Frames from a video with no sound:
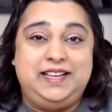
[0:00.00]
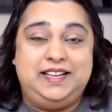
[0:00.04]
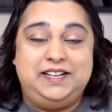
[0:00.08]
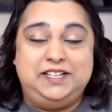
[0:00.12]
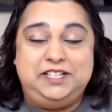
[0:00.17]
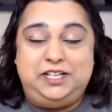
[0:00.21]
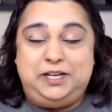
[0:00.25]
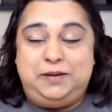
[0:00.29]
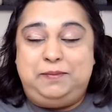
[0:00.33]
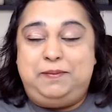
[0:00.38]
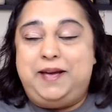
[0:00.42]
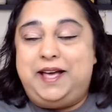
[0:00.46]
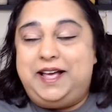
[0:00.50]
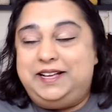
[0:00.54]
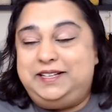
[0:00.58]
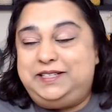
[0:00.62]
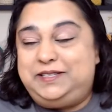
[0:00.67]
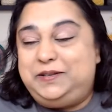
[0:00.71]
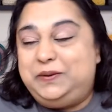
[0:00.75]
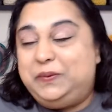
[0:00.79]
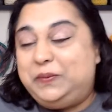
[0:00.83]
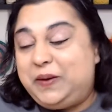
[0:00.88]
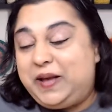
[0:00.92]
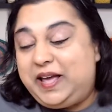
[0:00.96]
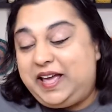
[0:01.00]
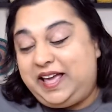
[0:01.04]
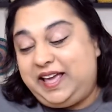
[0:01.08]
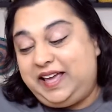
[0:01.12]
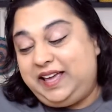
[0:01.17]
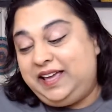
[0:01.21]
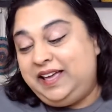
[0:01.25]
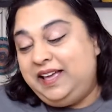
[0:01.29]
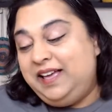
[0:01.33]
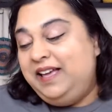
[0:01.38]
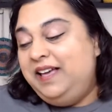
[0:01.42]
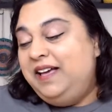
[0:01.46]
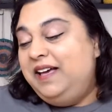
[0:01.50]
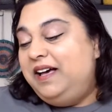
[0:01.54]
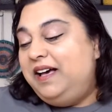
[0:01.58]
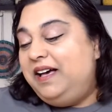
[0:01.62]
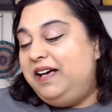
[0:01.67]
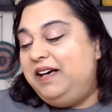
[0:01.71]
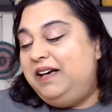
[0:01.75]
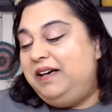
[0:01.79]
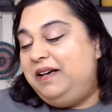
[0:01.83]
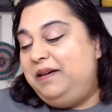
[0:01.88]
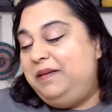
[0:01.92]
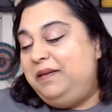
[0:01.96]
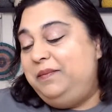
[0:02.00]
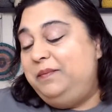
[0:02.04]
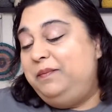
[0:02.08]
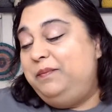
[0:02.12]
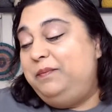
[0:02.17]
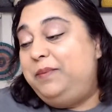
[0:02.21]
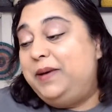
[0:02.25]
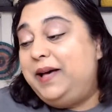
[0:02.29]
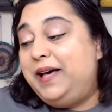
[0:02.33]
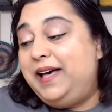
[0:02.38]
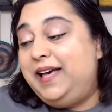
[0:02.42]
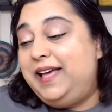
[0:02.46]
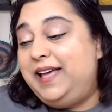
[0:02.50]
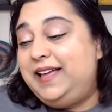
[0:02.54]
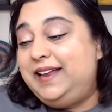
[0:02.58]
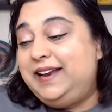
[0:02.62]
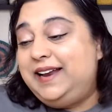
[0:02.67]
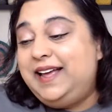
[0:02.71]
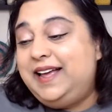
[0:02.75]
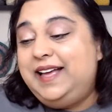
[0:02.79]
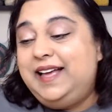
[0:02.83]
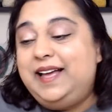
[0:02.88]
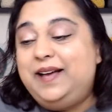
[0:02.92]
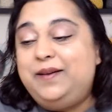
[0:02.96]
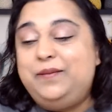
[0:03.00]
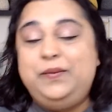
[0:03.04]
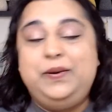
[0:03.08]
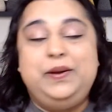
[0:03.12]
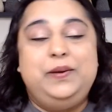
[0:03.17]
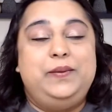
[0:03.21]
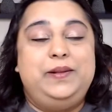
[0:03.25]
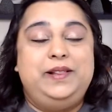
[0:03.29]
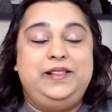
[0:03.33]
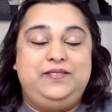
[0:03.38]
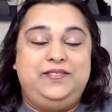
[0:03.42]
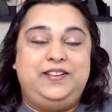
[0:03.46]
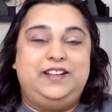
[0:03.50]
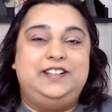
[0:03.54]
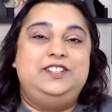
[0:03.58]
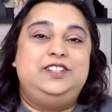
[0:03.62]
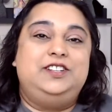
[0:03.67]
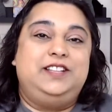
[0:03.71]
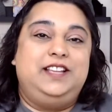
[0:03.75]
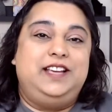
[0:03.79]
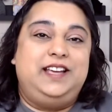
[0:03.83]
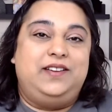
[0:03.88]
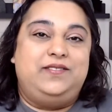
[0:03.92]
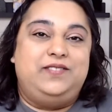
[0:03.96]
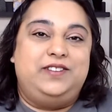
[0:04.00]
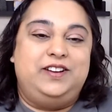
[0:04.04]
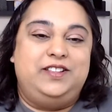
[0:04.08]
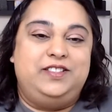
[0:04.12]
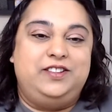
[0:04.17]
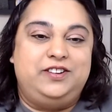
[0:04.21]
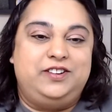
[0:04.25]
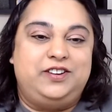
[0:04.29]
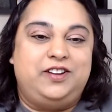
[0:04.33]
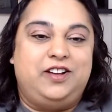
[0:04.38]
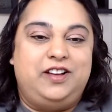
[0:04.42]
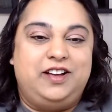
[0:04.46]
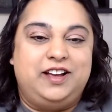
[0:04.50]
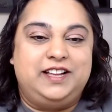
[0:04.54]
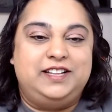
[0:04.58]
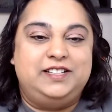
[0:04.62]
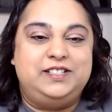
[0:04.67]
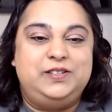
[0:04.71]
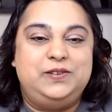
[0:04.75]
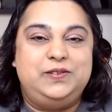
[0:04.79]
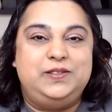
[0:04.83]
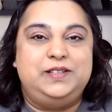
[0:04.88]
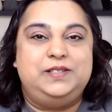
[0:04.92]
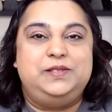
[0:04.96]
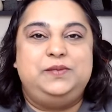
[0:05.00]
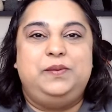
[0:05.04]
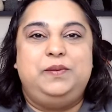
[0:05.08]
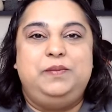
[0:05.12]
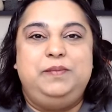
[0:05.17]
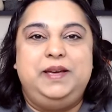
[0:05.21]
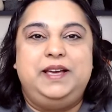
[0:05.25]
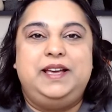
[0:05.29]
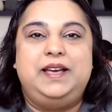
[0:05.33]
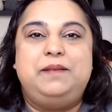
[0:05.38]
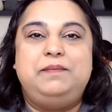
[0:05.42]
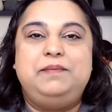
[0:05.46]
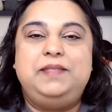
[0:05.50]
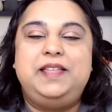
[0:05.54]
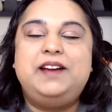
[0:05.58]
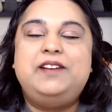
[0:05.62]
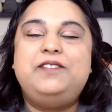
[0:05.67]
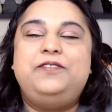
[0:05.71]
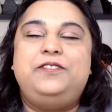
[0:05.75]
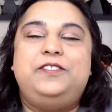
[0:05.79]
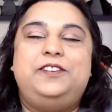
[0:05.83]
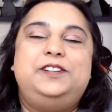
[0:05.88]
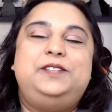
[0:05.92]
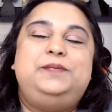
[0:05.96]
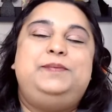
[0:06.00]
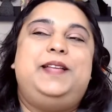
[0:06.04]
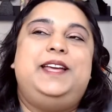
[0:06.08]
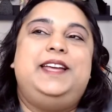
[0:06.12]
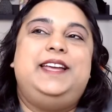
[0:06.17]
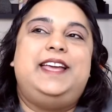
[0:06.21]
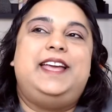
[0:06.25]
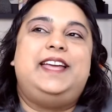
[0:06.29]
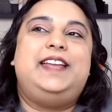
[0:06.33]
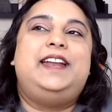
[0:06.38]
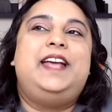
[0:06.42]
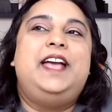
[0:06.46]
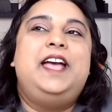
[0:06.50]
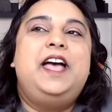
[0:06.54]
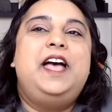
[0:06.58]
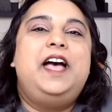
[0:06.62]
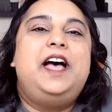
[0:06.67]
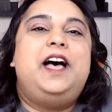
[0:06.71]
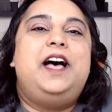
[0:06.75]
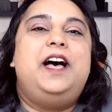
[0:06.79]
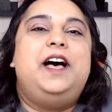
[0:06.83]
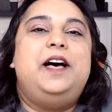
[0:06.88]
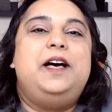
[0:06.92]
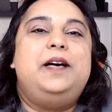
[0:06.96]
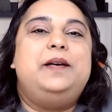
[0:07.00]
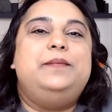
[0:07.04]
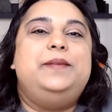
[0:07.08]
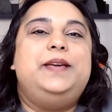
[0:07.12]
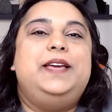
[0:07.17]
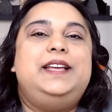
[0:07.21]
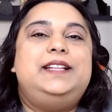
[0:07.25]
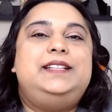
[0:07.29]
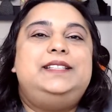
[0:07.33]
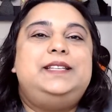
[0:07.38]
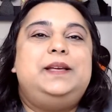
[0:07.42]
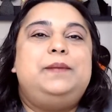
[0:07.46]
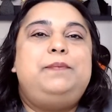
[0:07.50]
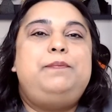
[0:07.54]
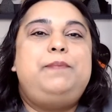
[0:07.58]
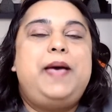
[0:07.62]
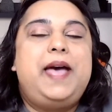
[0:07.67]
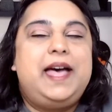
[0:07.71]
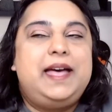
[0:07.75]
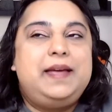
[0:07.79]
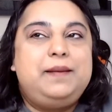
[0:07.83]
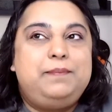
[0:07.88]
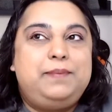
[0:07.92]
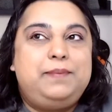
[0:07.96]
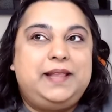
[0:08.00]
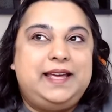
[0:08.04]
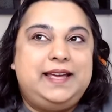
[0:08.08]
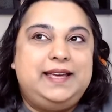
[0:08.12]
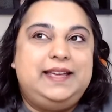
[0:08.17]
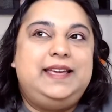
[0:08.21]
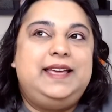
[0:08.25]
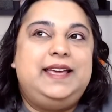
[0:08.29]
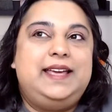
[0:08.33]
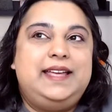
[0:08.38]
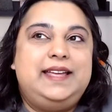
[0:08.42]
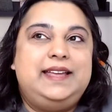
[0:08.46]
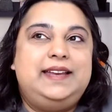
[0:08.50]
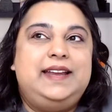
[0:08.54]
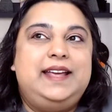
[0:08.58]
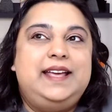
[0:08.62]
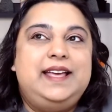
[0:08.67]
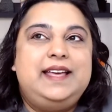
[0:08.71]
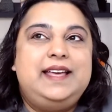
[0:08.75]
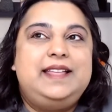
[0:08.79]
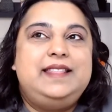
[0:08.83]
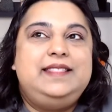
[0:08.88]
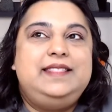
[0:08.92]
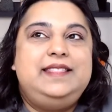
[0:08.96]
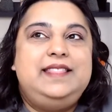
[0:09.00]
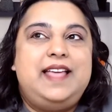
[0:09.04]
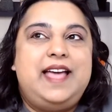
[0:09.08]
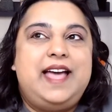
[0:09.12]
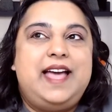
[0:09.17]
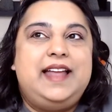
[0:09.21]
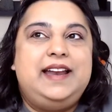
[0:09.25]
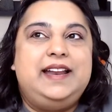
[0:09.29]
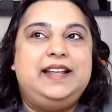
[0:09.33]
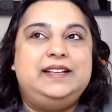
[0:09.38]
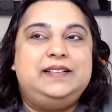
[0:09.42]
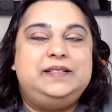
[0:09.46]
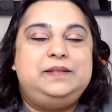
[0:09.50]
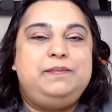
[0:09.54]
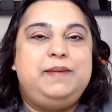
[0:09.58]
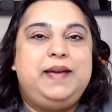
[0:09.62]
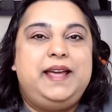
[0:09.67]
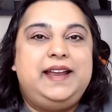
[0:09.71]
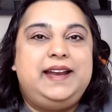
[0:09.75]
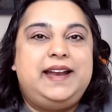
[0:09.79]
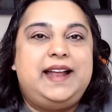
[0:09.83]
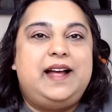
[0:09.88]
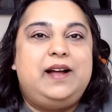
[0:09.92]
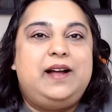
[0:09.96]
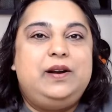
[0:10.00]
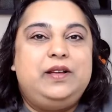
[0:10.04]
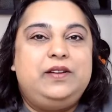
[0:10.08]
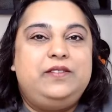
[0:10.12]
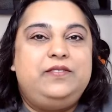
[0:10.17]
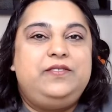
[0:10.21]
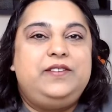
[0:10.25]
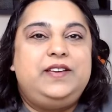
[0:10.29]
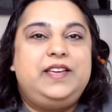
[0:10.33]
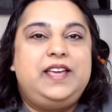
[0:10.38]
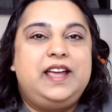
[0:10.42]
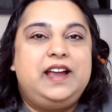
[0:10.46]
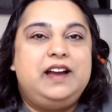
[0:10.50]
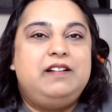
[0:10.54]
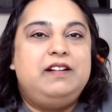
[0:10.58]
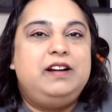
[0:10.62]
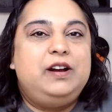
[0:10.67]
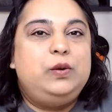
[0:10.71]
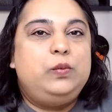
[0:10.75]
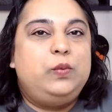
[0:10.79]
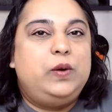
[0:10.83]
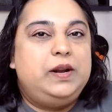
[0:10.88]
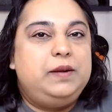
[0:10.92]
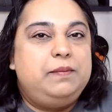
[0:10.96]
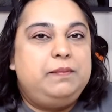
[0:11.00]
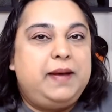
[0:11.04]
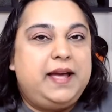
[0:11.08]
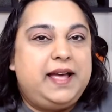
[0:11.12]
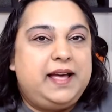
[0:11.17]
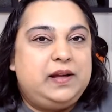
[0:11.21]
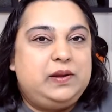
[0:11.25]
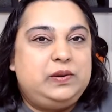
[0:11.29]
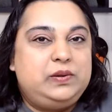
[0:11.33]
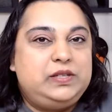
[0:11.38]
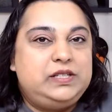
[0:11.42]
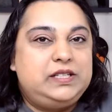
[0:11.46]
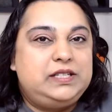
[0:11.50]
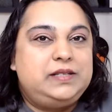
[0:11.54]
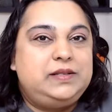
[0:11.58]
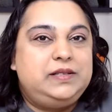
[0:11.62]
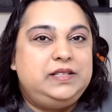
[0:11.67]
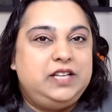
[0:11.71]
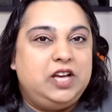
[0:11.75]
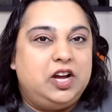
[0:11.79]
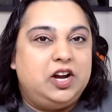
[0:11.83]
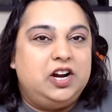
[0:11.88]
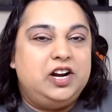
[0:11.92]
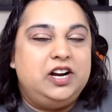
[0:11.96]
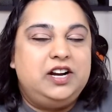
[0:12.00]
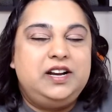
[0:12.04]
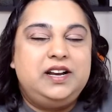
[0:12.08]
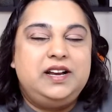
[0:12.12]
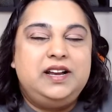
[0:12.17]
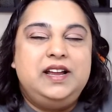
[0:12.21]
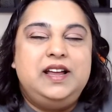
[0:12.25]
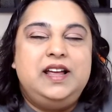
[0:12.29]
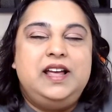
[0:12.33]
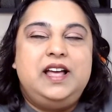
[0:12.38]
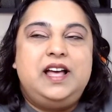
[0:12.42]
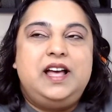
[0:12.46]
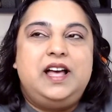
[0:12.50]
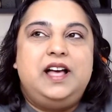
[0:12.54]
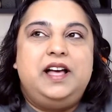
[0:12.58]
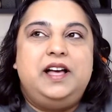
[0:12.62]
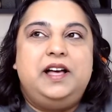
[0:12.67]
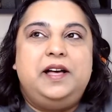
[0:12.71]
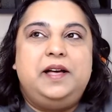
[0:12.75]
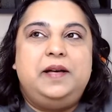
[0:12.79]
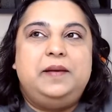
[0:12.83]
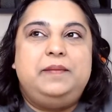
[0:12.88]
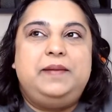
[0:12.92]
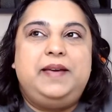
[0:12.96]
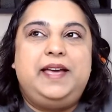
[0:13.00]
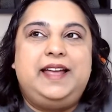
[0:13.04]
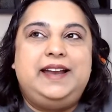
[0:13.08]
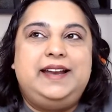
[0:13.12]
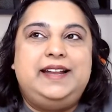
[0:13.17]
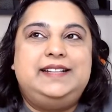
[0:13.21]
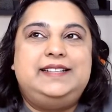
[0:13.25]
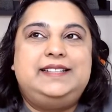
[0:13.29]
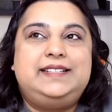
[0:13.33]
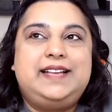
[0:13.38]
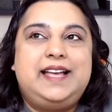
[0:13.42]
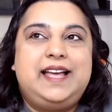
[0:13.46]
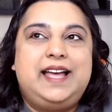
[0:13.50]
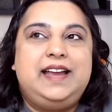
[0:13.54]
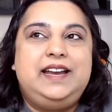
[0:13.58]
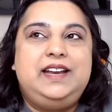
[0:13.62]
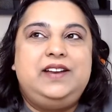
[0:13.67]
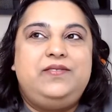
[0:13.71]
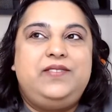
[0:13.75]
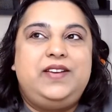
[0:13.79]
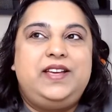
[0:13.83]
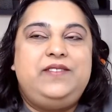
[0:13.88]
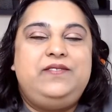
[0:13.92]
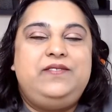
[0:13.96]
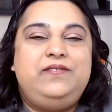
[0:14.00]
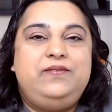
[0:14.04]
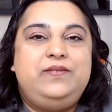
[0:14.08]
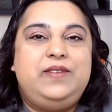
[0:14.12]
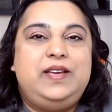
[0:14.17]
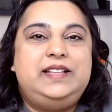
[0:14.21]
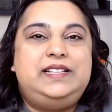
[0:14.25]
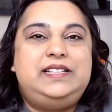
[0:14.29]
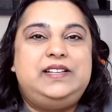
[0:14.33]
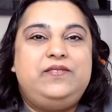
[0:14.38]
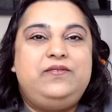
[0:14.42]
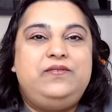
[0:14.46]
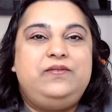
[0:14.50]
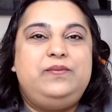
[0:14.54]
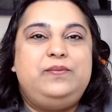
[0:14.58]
and she passed away. But we will eventually have another dog, and so this will become their first blanket. It's a pet blanket that is made out of Karen 1 pound yarn. And it's kind of it's a